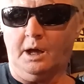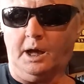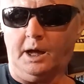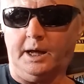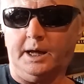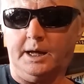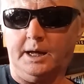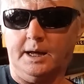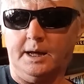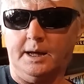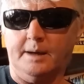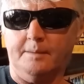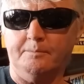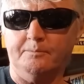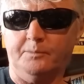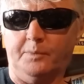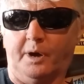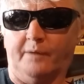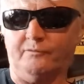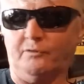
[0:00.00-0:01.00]

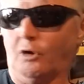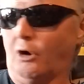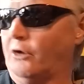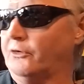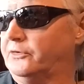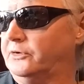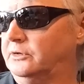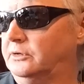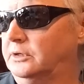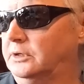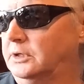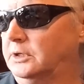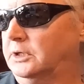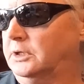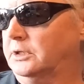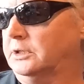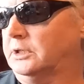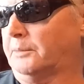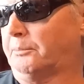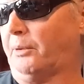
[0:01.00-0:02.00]
I've got
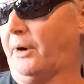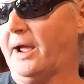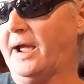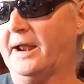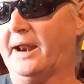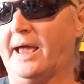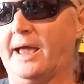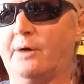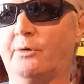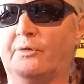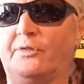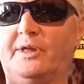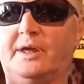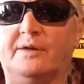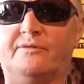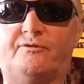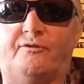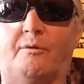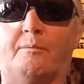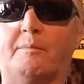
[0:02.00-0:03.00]
the brown ale in there
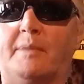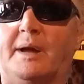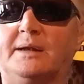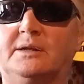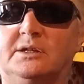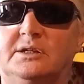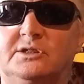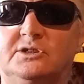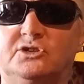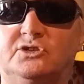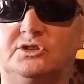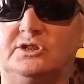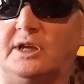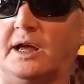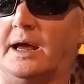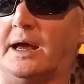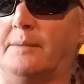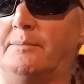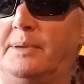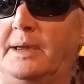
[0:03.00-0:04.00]
from Muntons
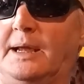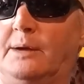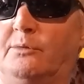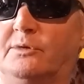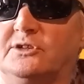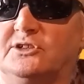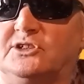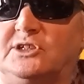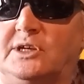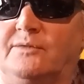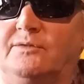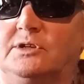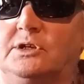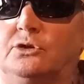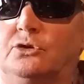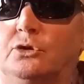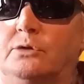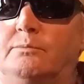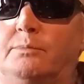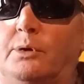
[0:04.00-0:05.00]
paired with
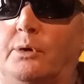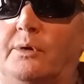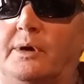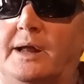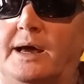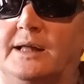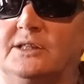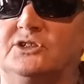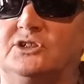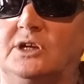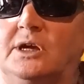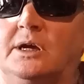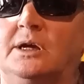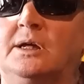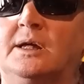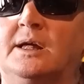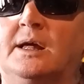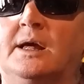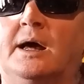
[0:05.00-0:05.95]
72 brew enhancer.